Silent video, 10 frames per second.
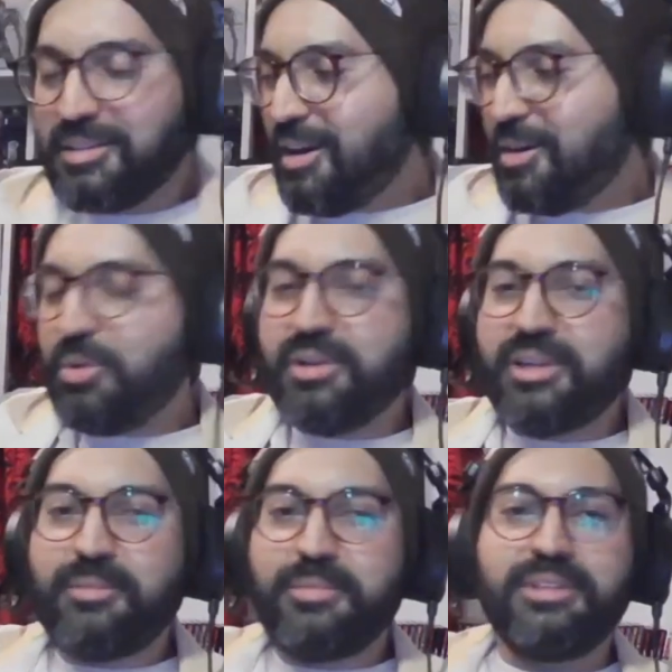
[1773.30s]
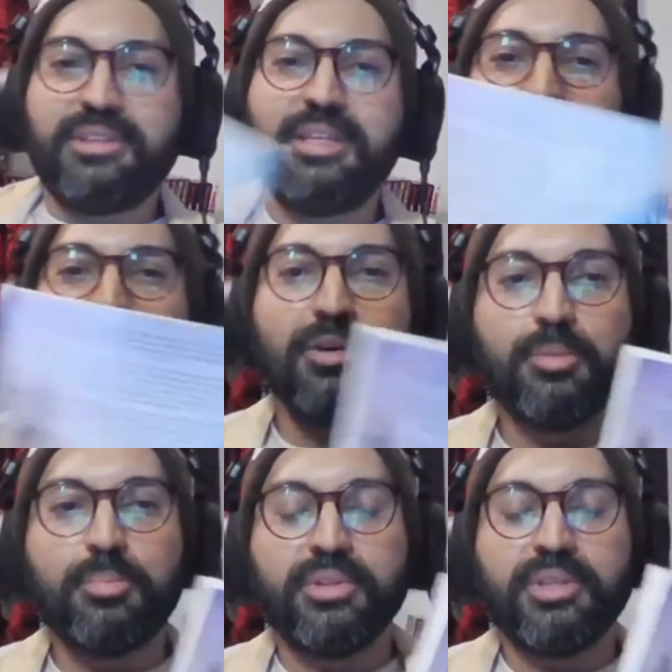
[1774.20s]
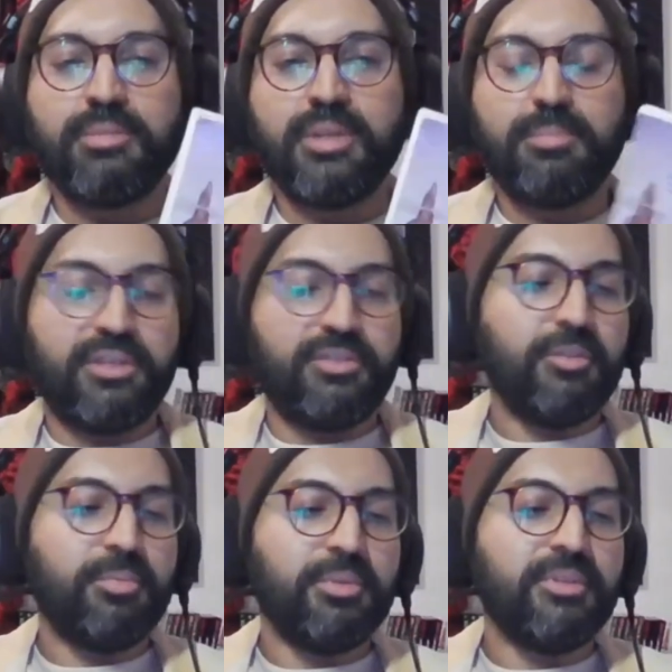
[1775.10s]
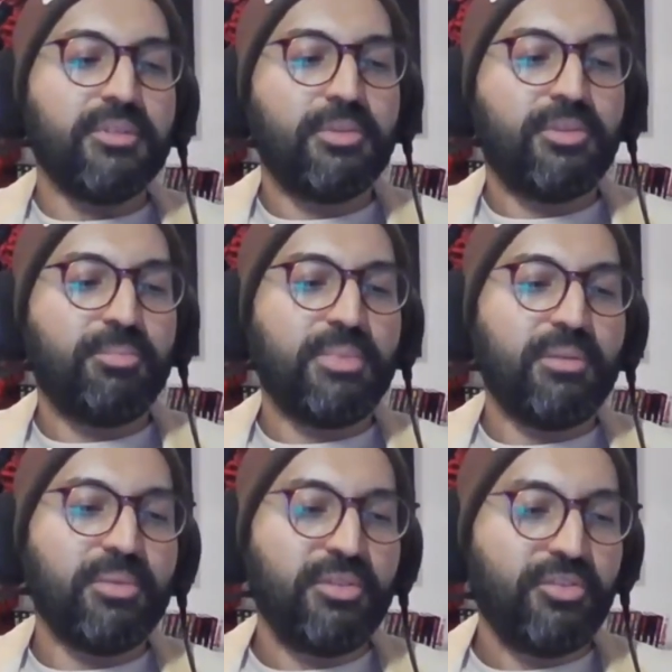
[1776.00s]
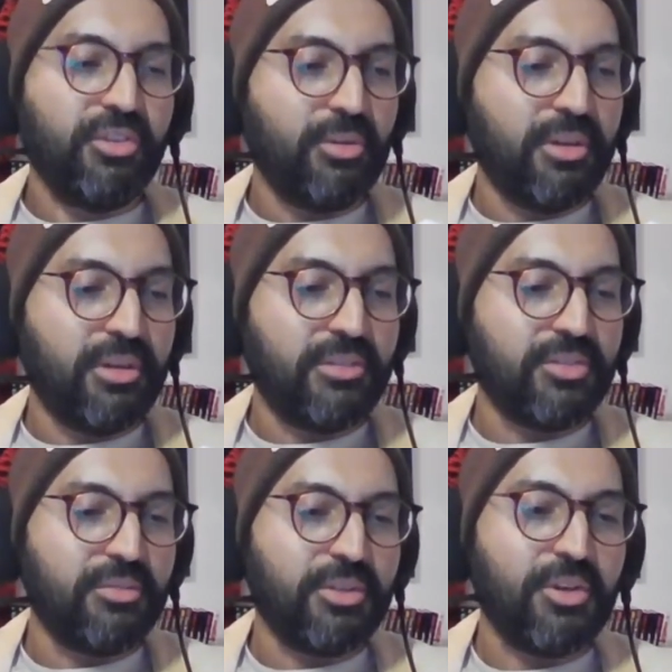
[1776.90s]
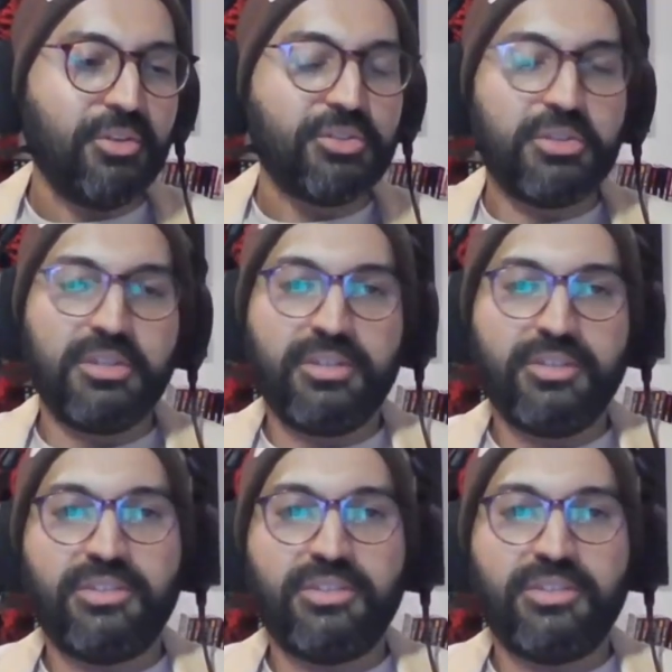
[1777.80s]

well, I mean, keep that open, keep that page open, because I want to show sort of a contrast